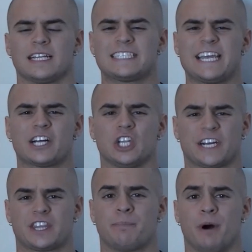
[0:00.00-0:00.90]
Let's take a
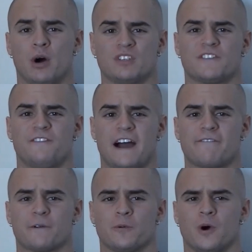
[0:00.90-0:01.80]
look at the bones of
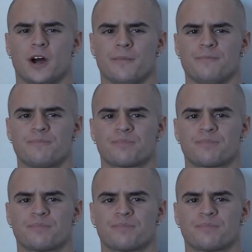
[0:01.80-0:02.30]
531.